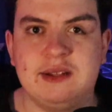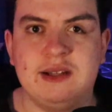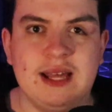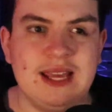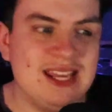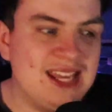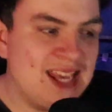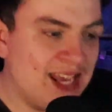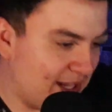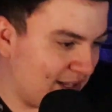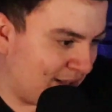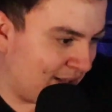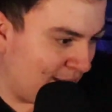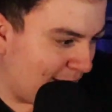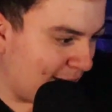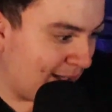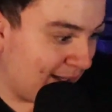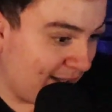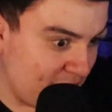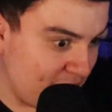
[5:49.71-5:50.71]
Like, it
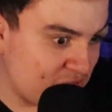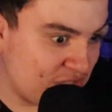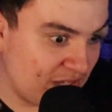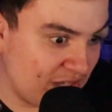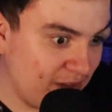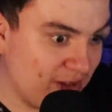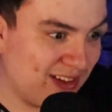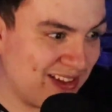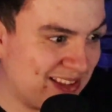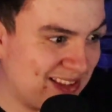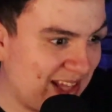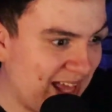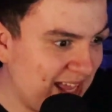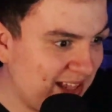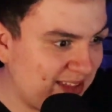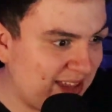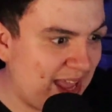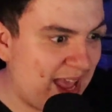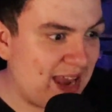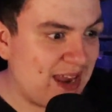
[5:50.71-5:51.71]
legit looked
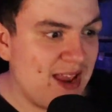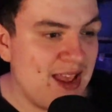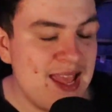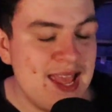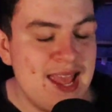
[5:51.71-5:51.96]
like that.